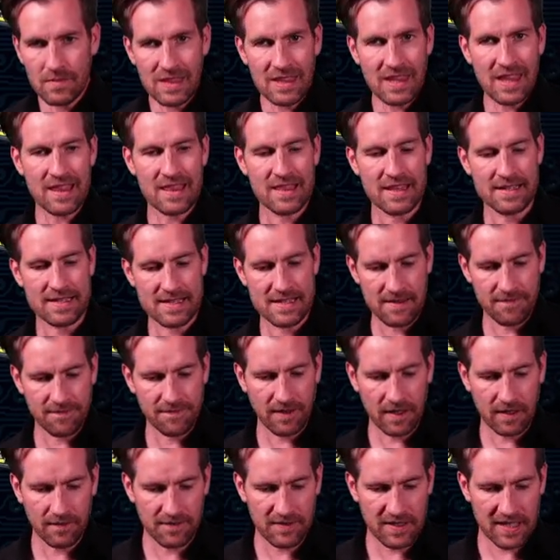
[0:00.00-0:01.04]
The
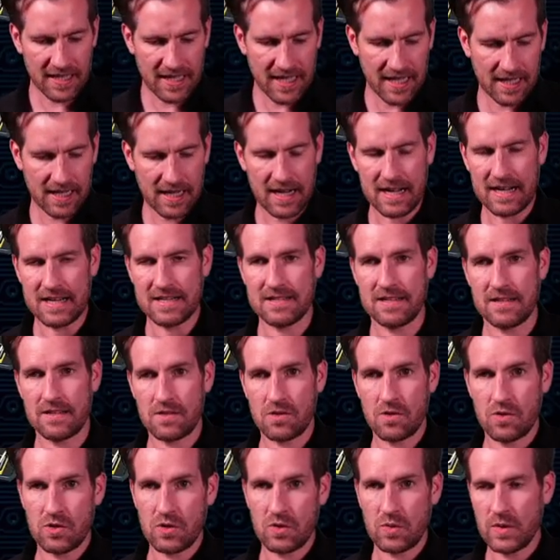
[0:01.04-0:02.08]
default VLAN on a
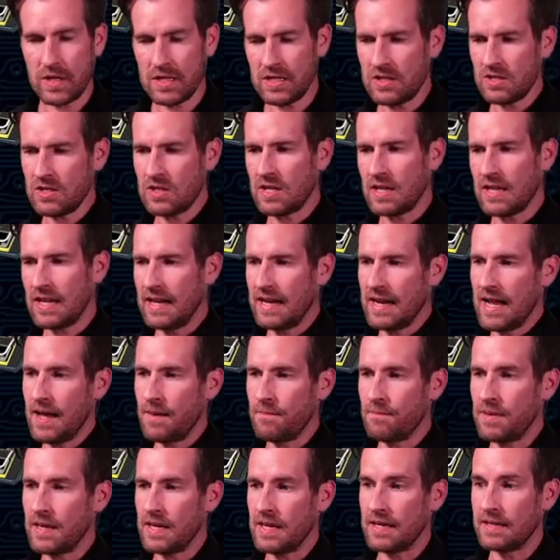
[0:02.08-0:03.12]
Cisco switch
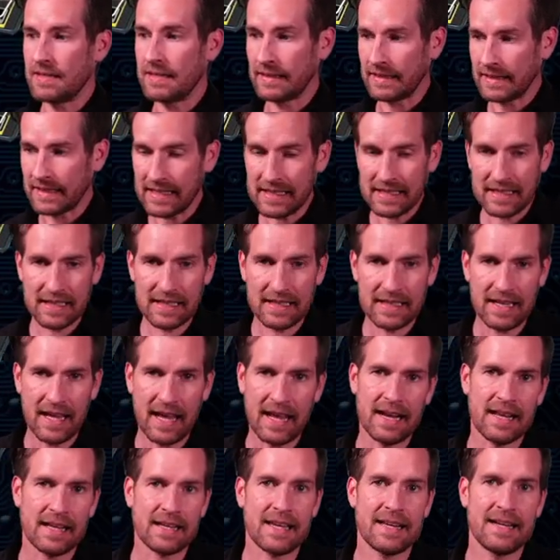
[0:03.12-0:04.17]
cannot be deleted
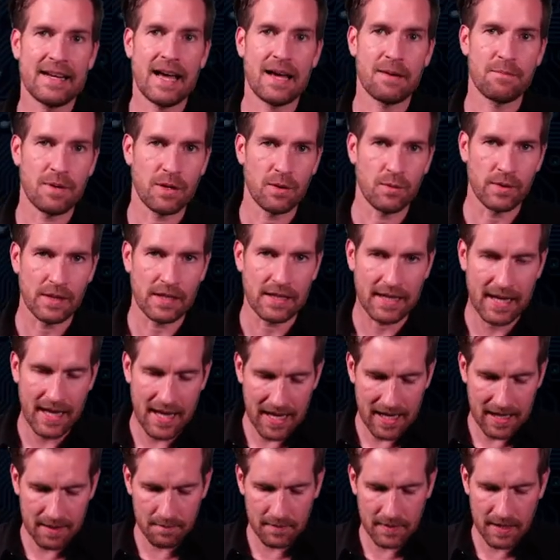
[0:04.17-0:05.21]
and it cannot be
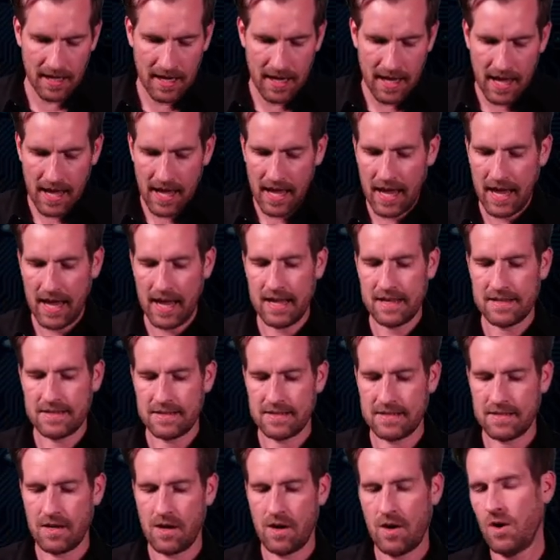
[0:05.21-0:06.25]
renamed. And
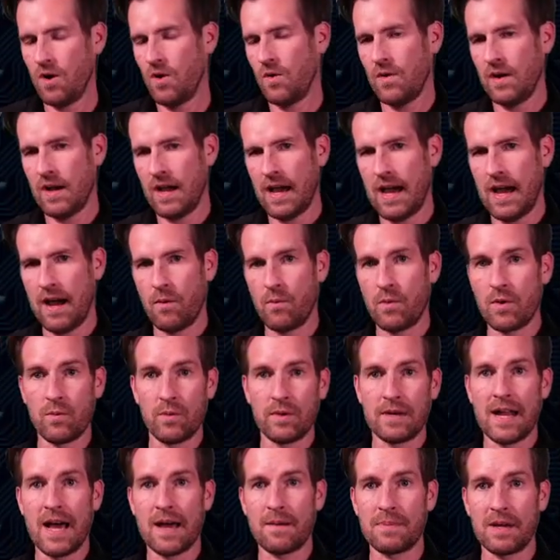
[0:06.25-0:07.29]
so we
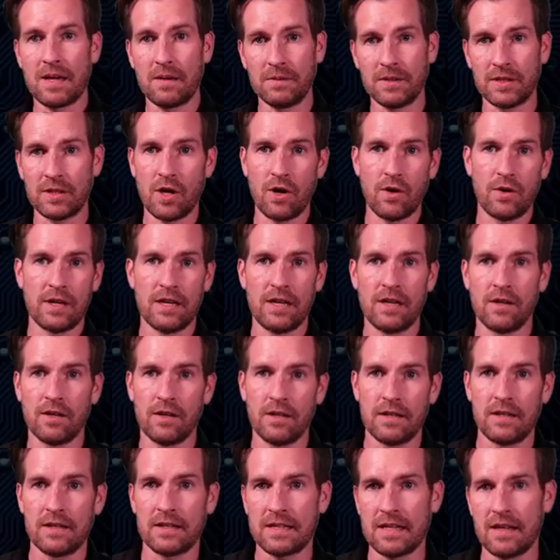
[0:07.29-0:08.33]
would not be able to go in here
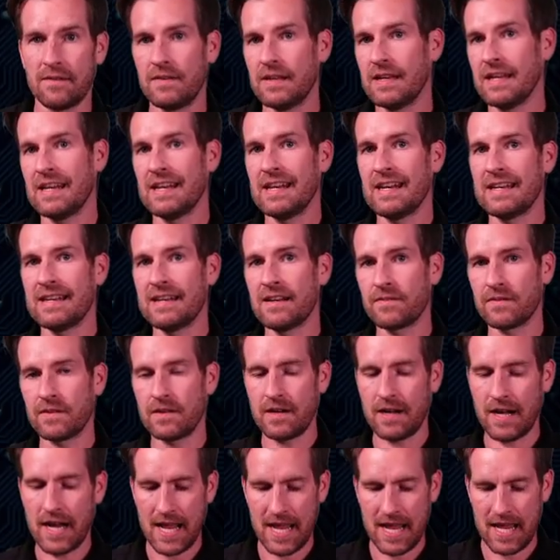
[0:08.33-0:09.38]
and give it any
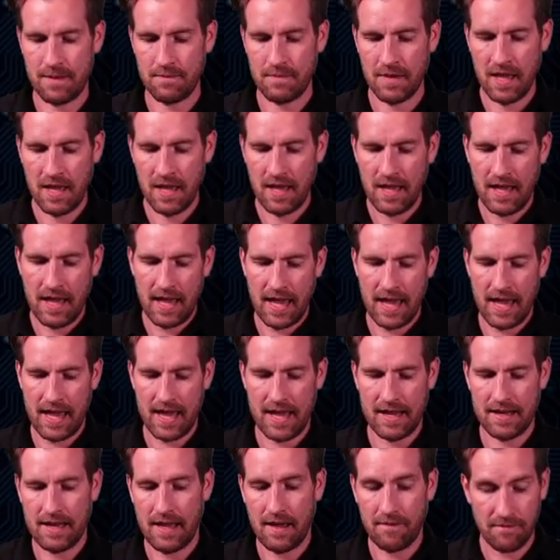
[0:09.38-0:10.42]
different name.
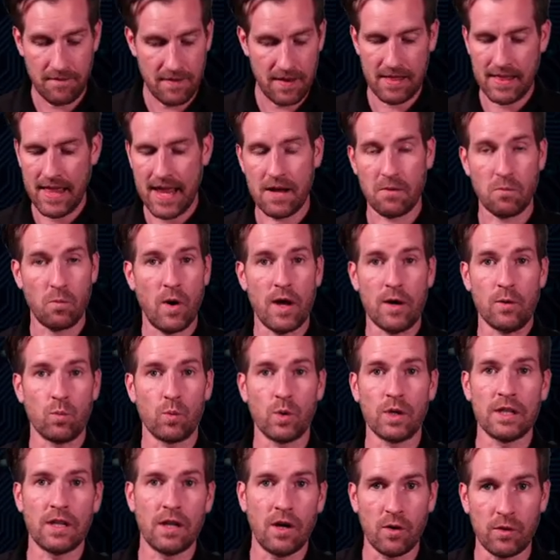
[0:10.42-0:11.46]
And VLAN 1
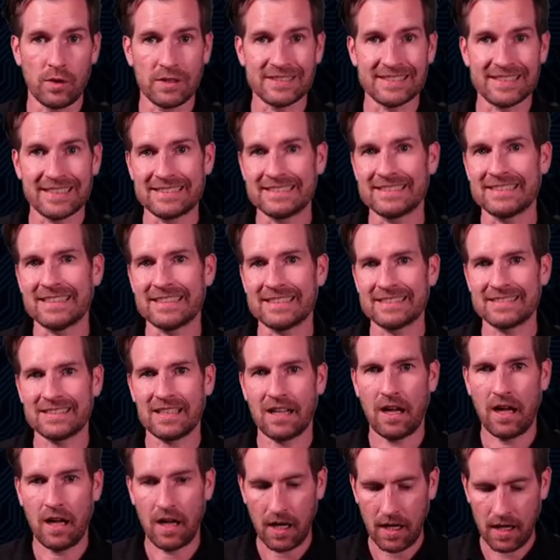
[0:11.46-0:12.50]
will always exist
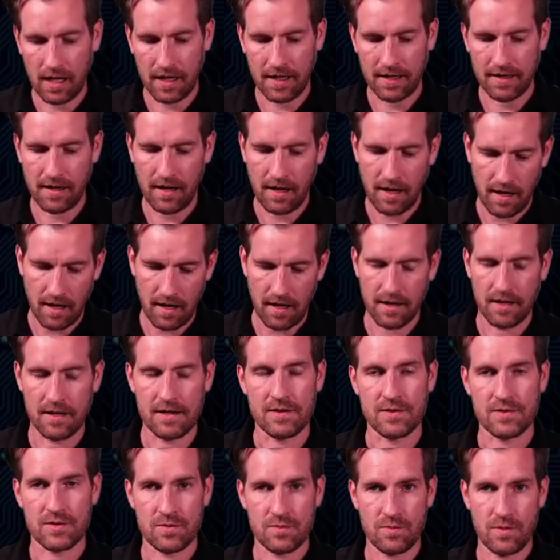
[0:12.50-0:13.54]
on
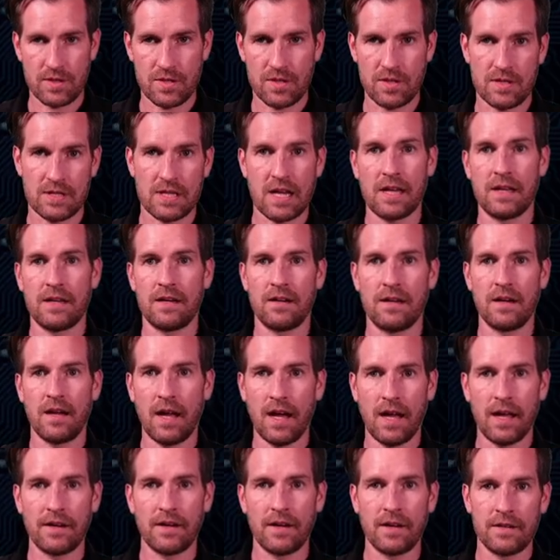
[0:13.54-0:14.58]
our switches, on
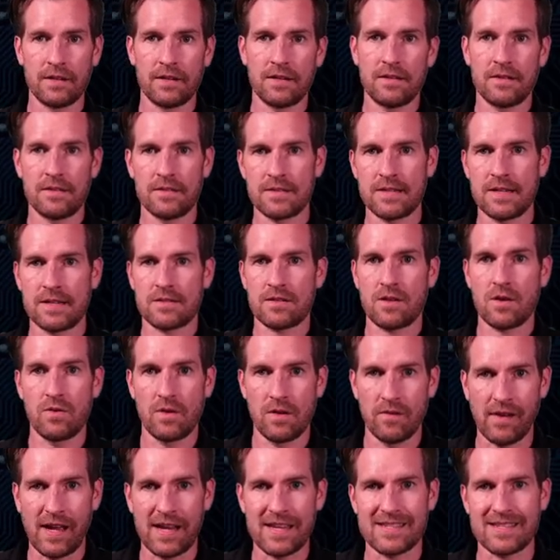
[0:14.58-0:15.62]
our Cisco
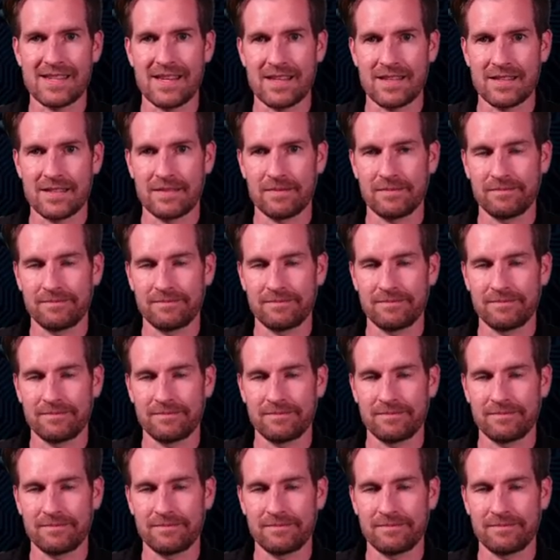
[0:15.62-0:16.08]
devices.